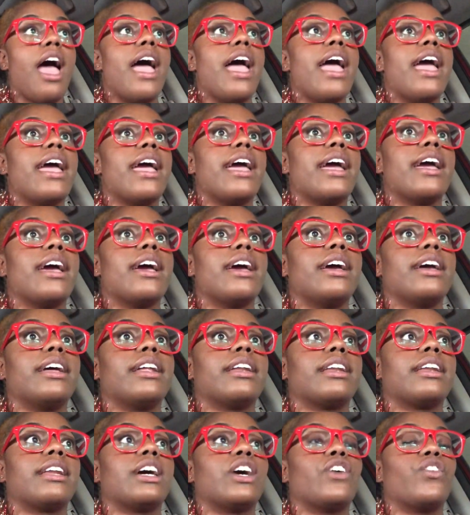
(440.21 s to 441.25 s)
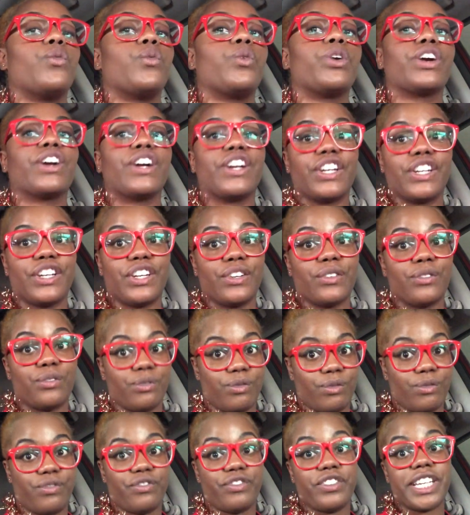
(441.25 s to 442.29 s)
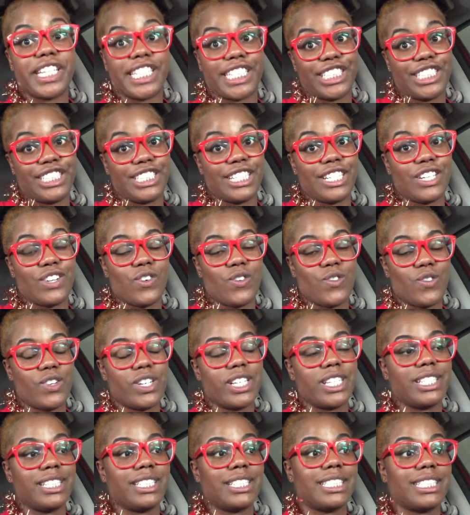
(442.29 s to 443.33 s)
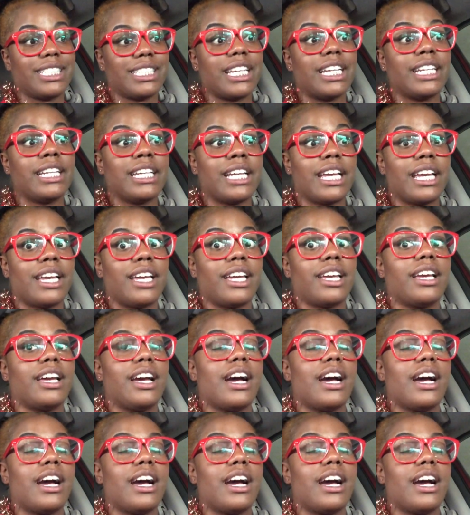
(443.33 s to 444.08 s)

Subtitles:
and we're gonna finish it on Sunday